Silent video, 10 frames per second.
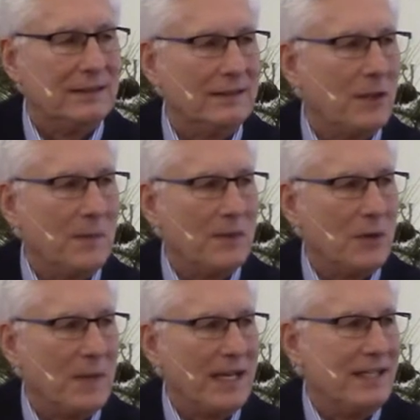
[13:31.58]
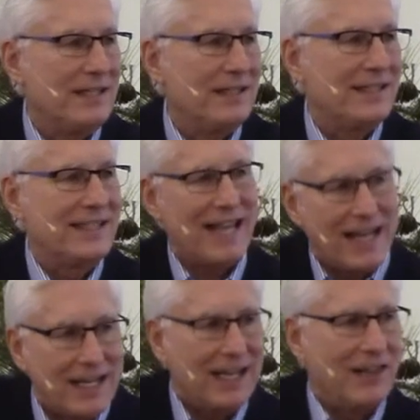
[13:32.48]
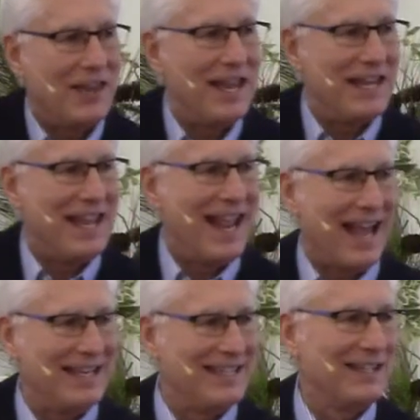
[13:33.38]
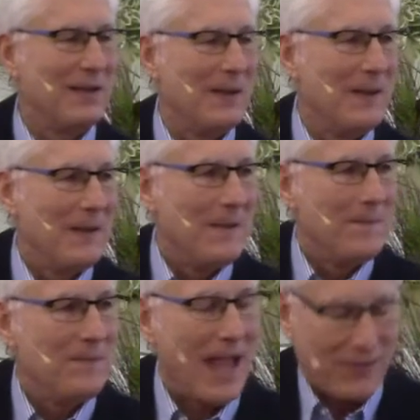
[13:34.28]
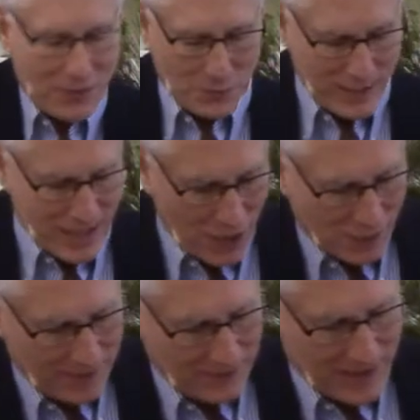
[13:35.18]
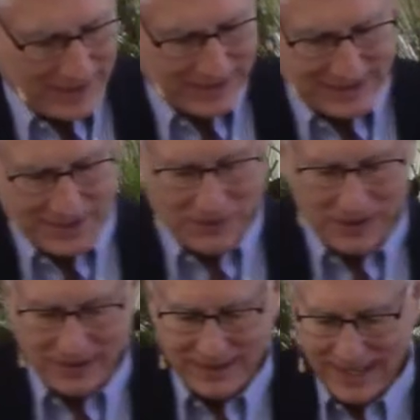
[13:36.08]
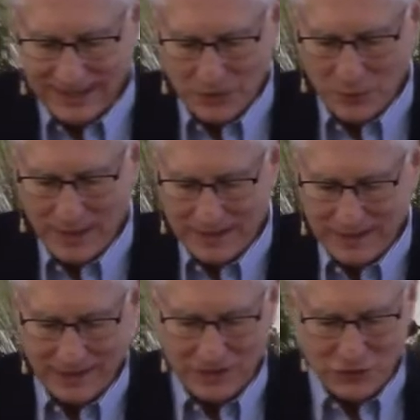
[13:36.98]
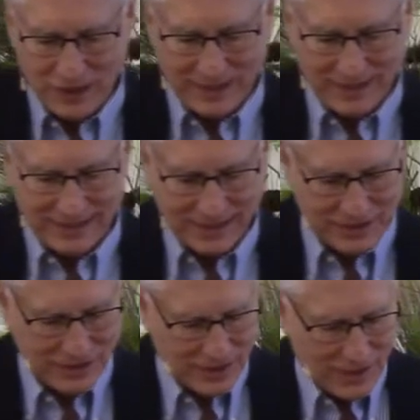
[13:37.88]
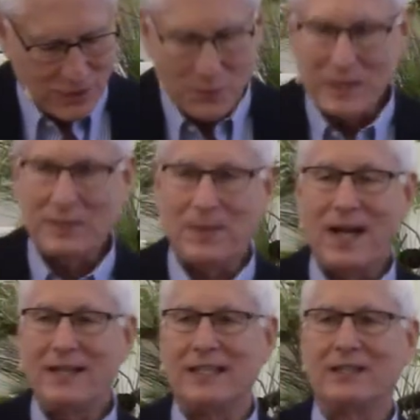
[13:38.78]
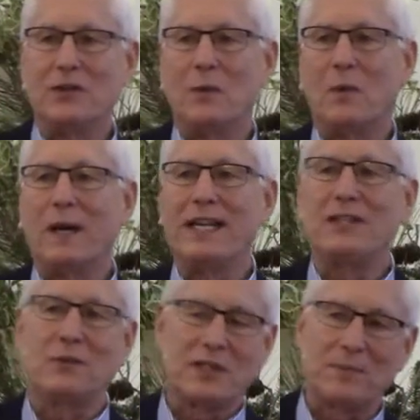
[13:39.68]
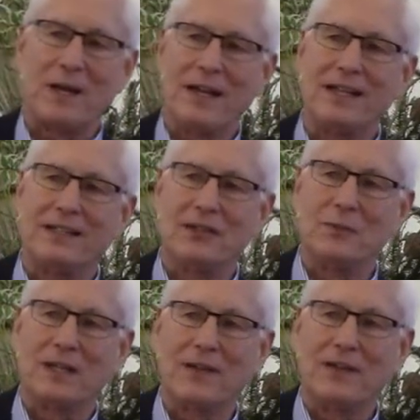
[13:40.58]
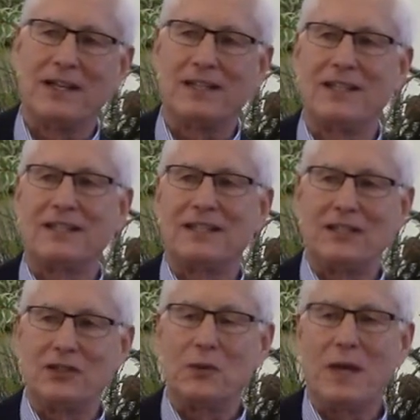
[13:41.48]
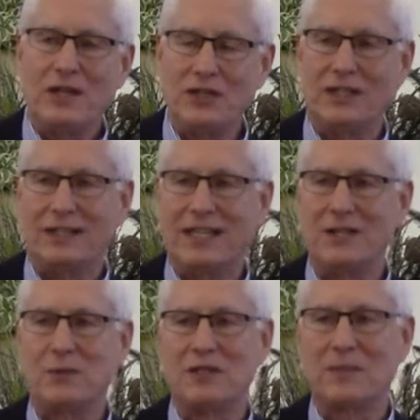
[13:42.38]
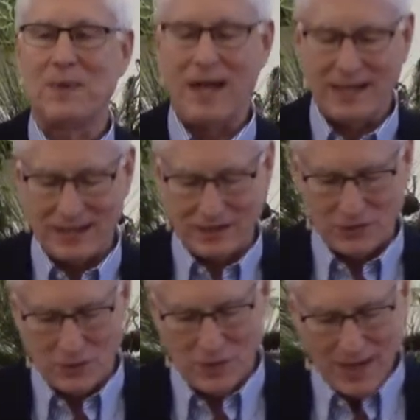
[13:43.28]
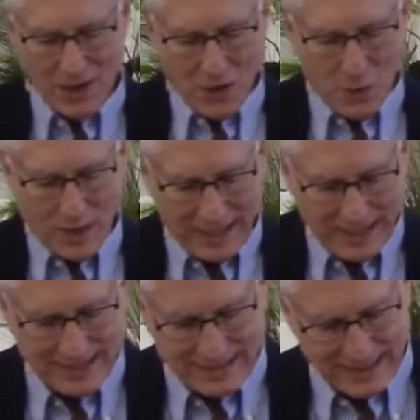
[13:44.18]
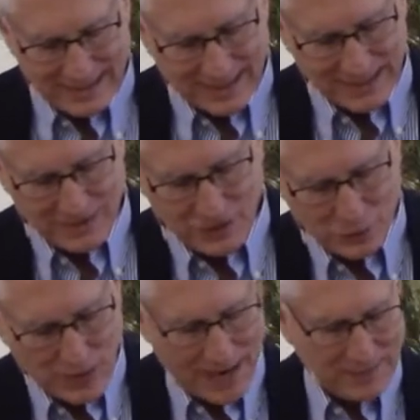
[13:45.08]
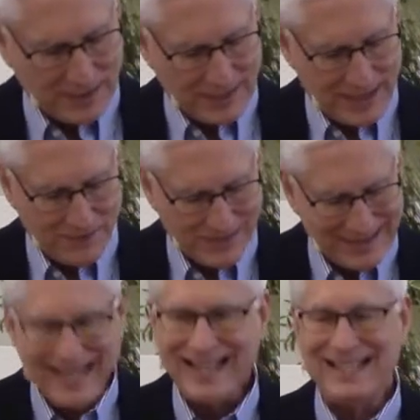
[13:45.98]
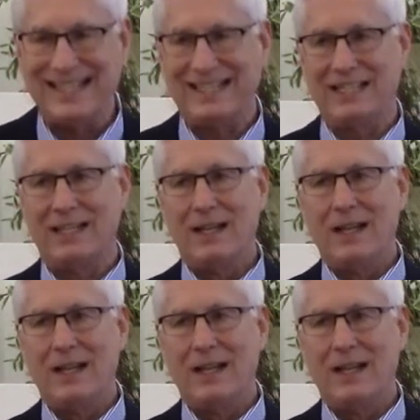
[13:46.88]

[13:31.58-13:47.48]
No, nobody's said anything yet. Not that we know of, not that's given in the text. So, what is it that Jesus is responding to? Well, what he's responding to, beloved, is the situation. He's responding to what he sees as the trap that they've intended.